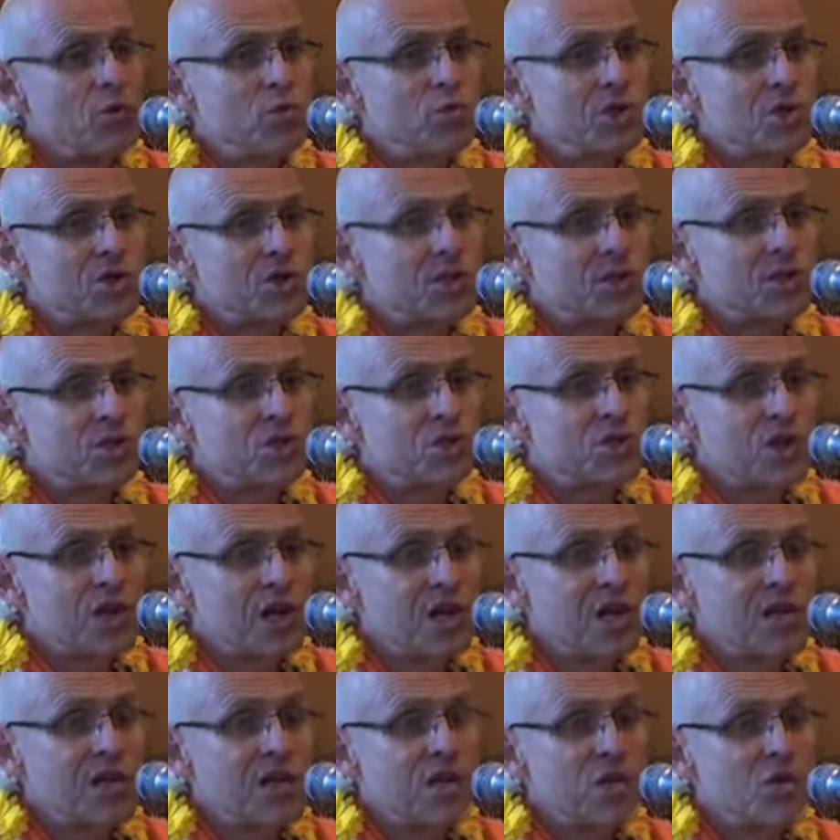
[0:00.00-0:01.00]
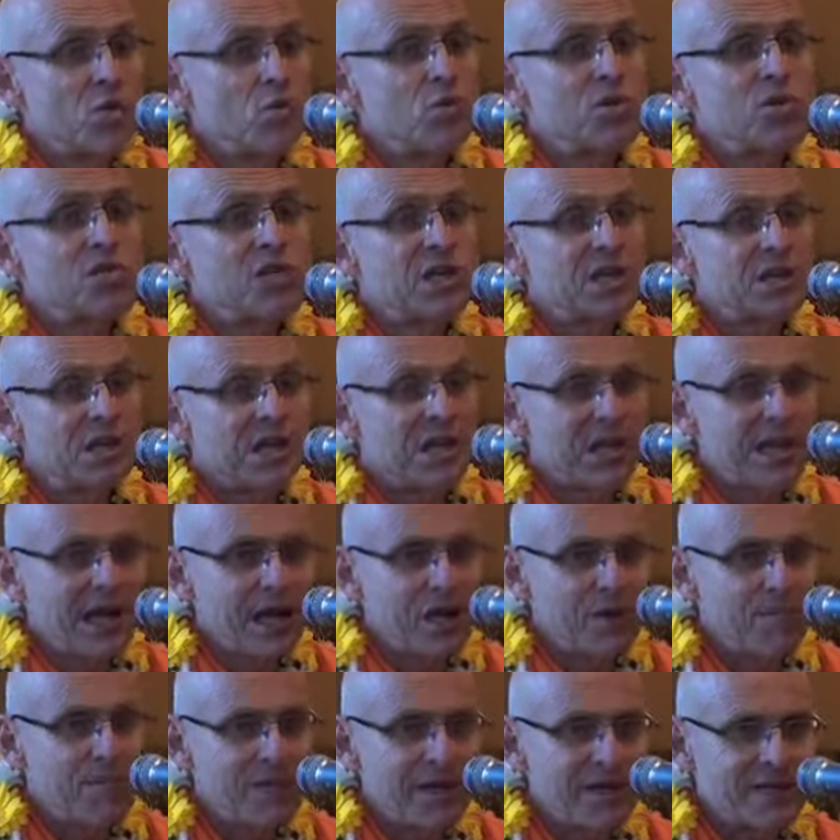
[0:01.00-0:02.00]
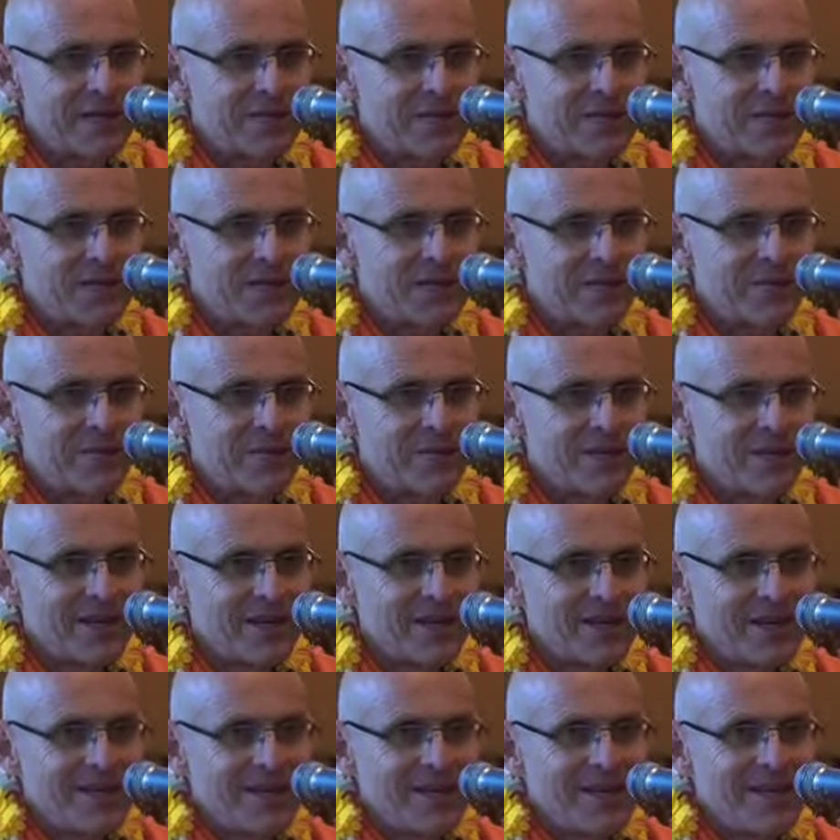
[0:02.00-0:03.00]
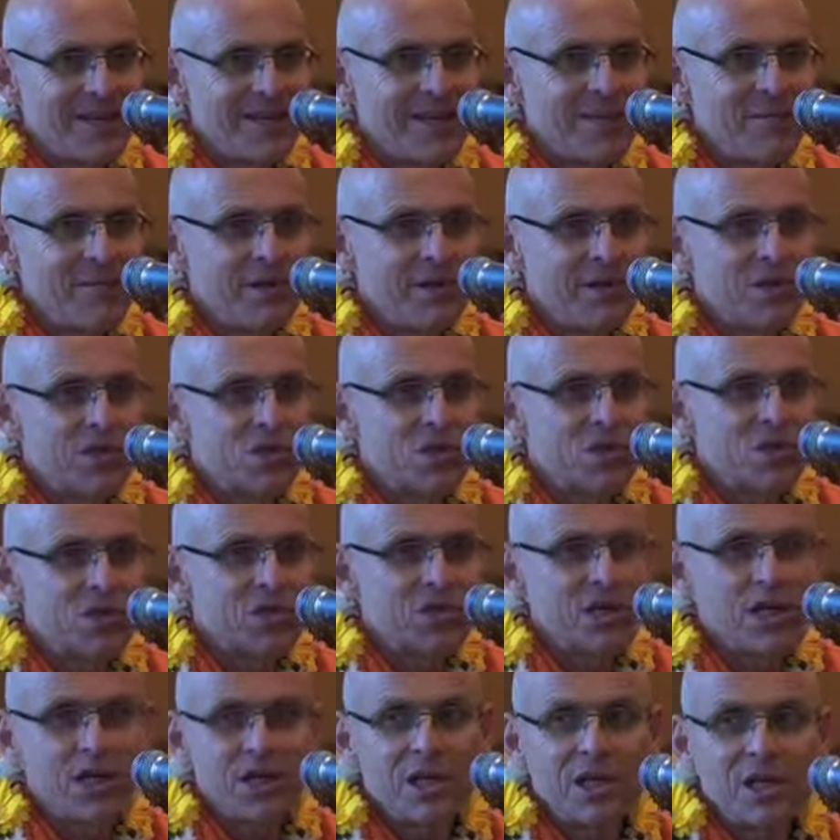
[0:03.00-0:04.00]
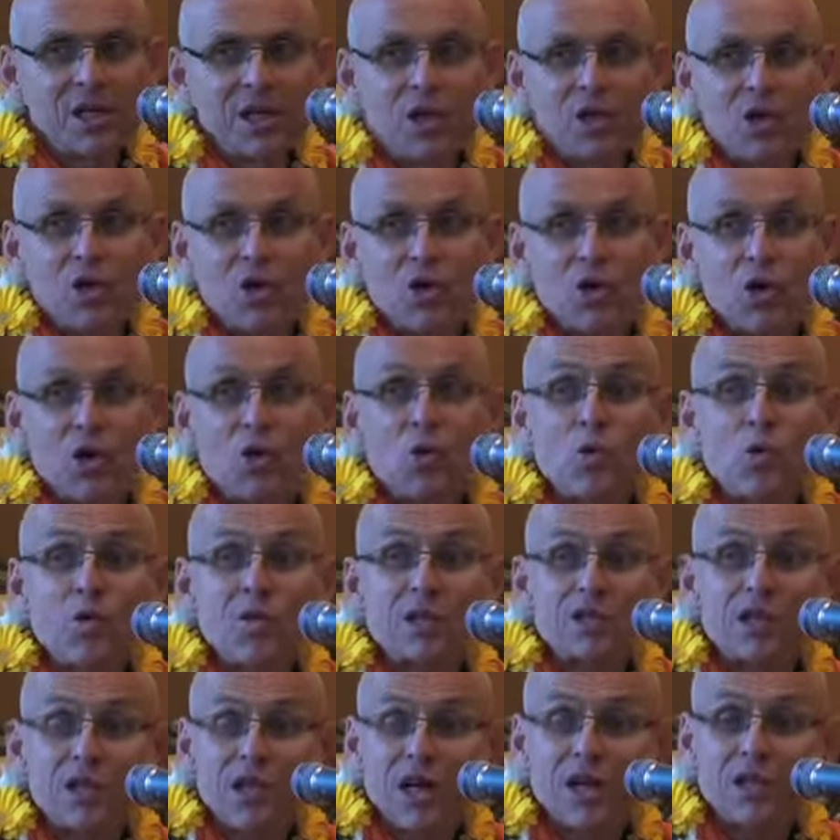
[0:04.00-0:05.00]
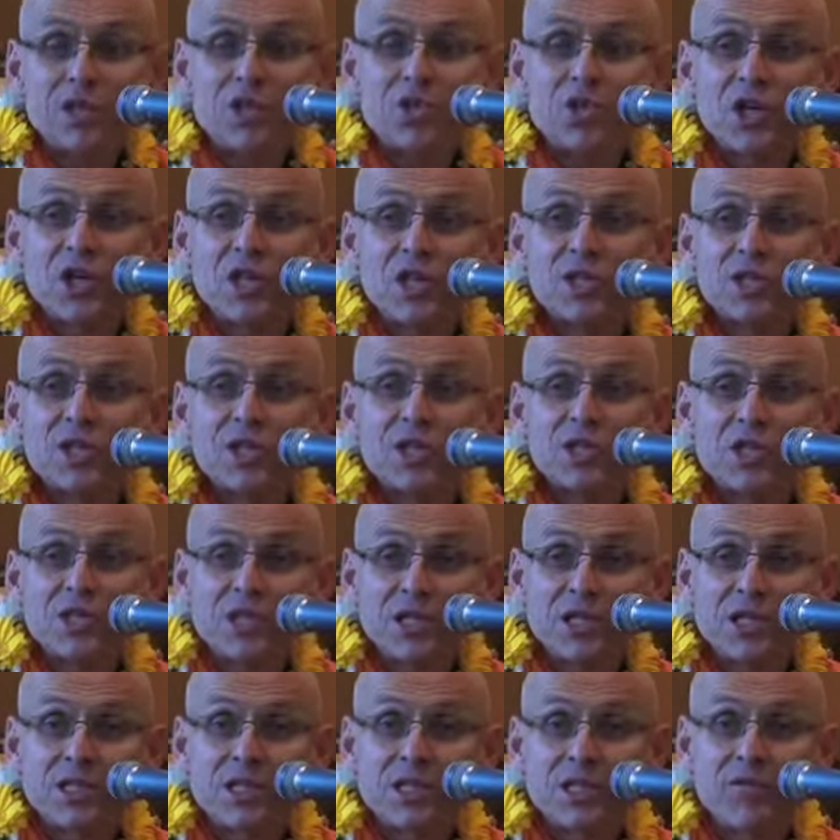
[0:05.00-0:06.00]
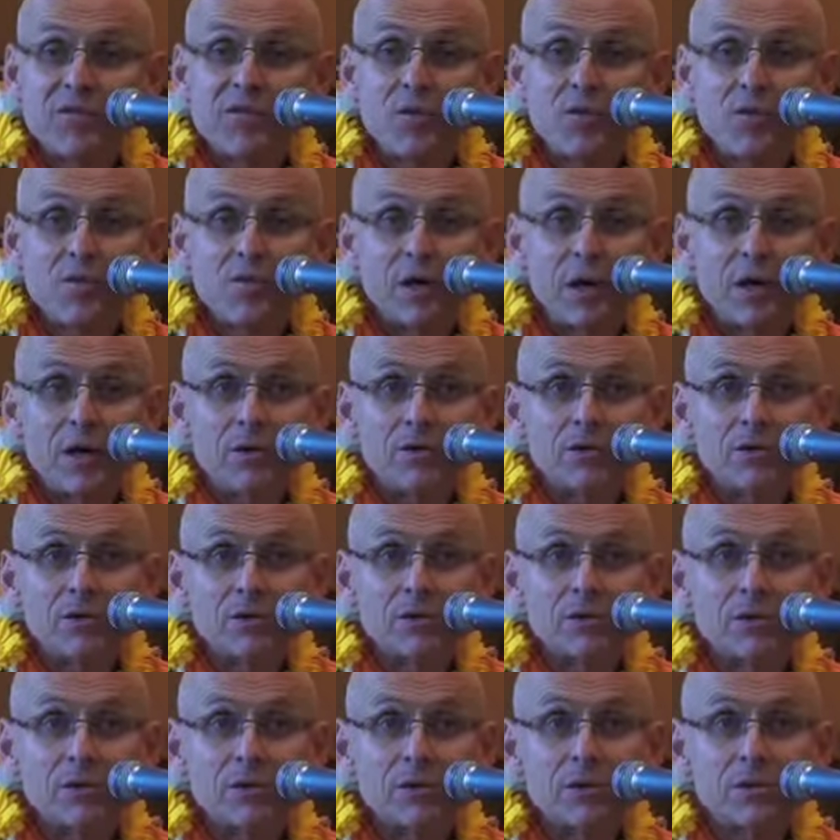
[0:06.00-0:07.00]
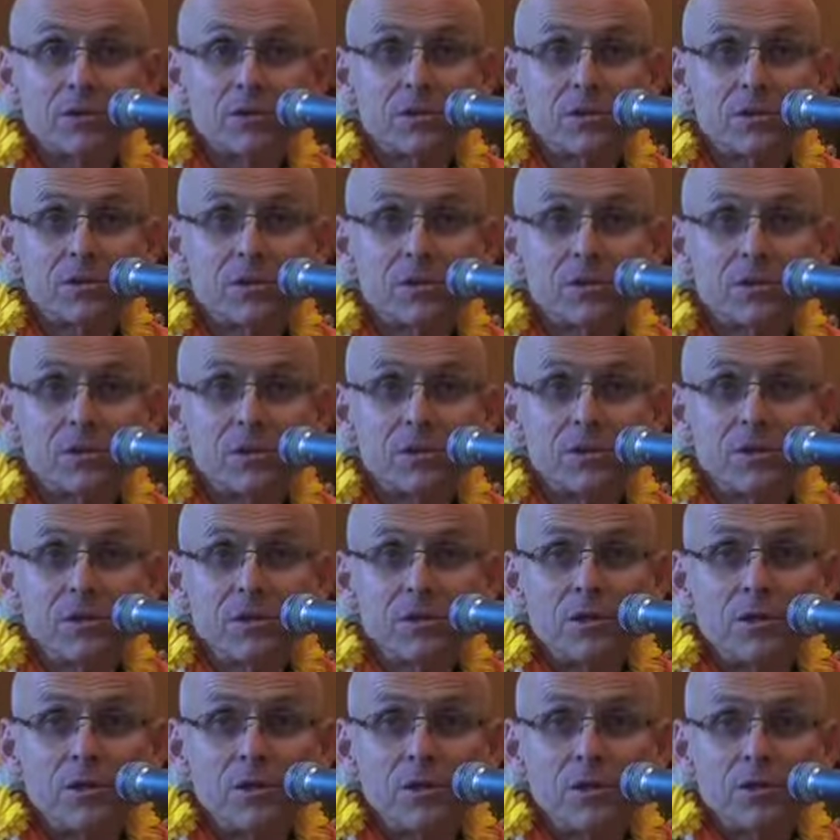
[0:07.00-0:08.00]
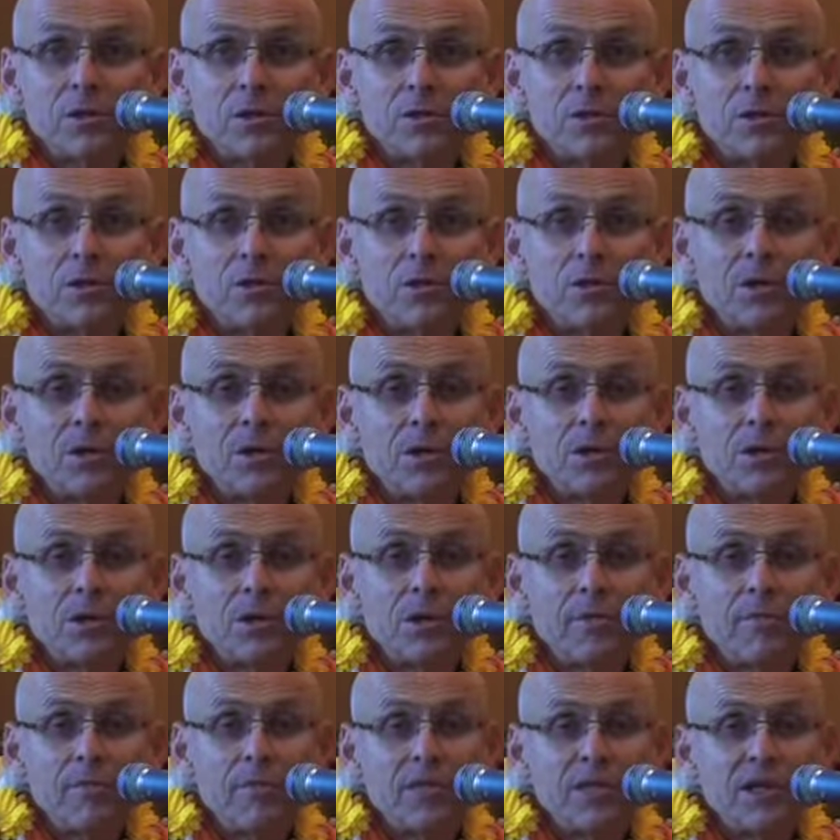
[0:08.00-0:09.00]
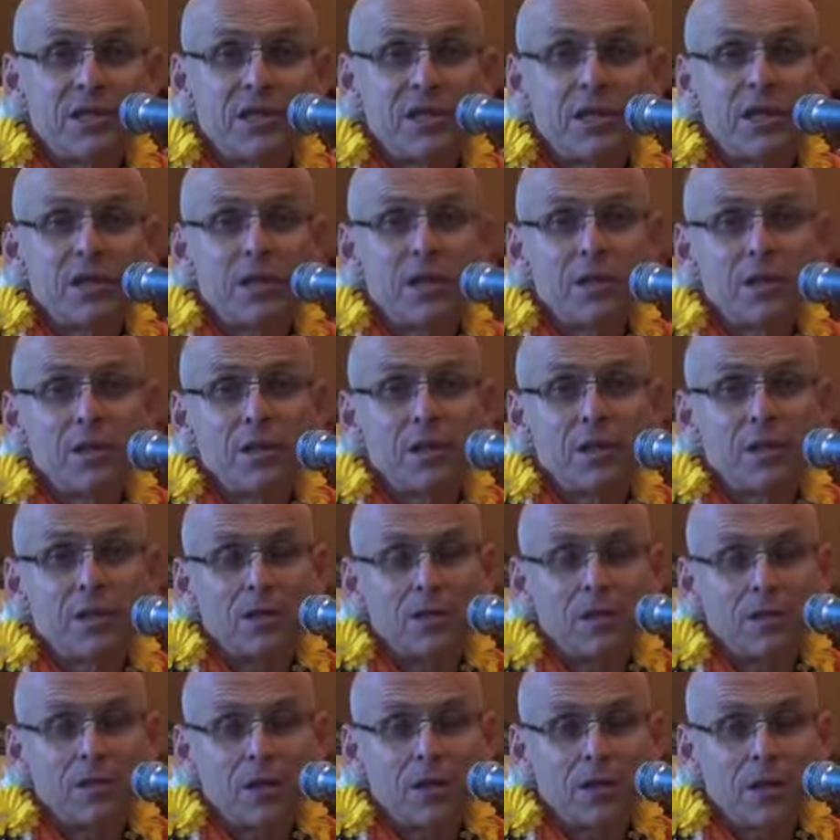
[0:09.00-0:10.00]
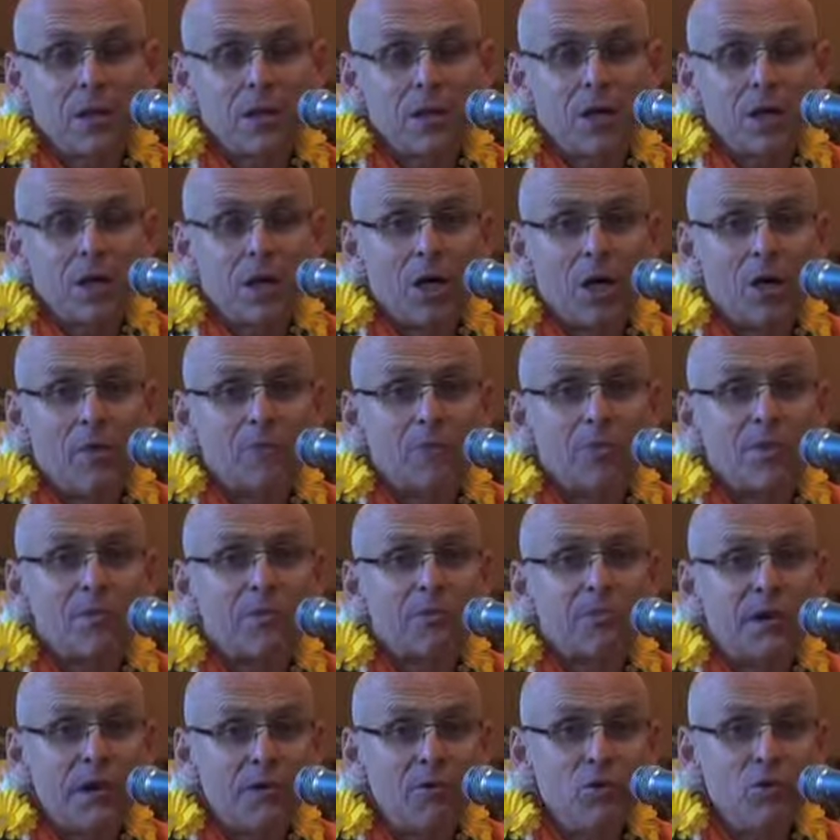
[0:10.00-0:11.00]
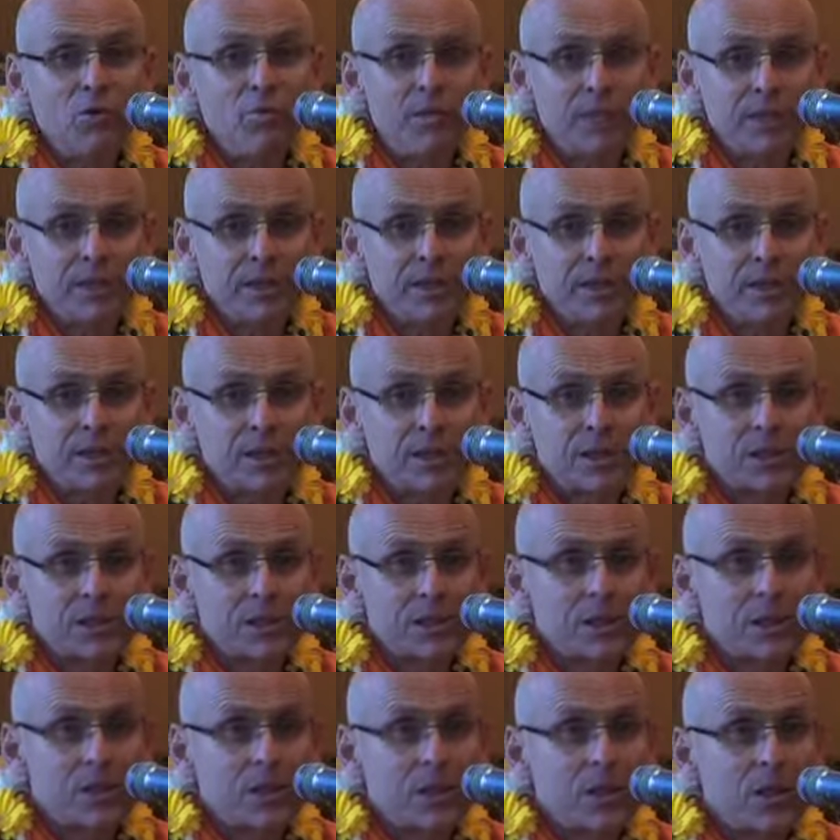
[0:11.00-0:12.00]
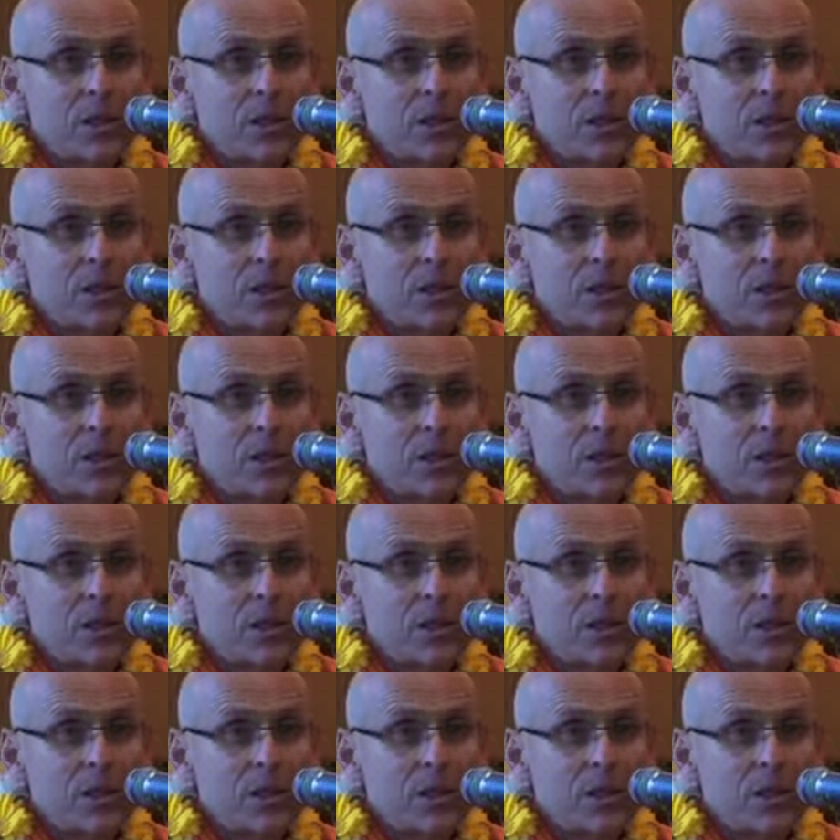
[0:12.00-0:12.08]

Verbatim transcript: who doesn't chant, who is not a lakhpati. And he meant to say, who is not chanting 64 rounds. So he, but then, uh, Prabhupada,